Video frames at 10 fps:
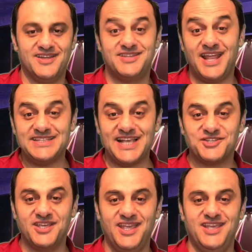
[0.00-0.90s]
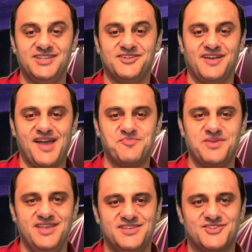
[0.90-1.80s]
Today's actually Easter. Happy
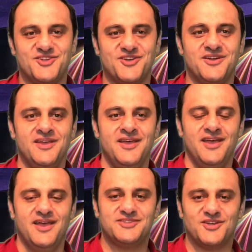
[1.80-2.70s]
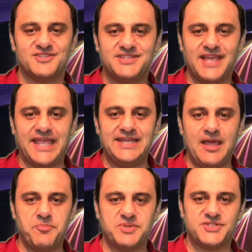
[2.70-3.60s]
Easter. It's our second
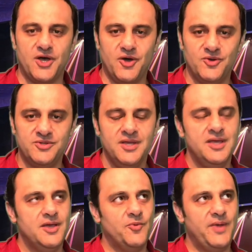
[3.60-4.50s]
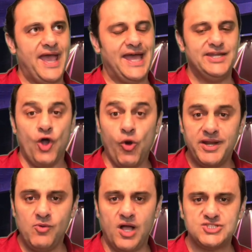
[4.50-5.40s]
episode. We had
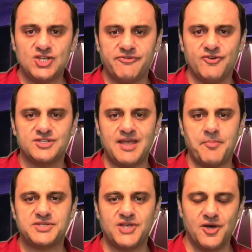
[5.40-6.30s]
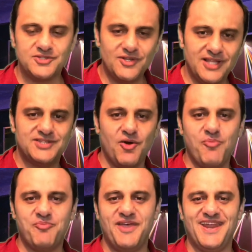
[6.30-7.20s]
nobody watch our first episode, so let's
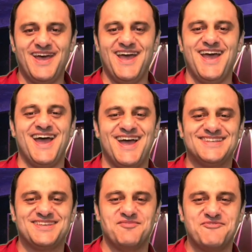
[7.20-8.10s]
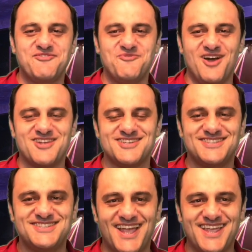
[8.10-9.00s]
hope that some of you watch a
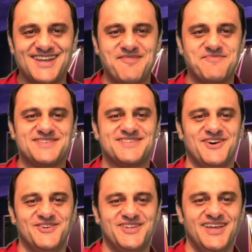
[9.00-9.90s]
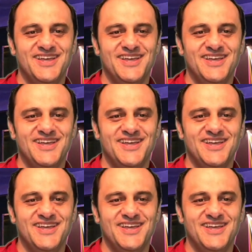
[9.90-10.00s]
second episode.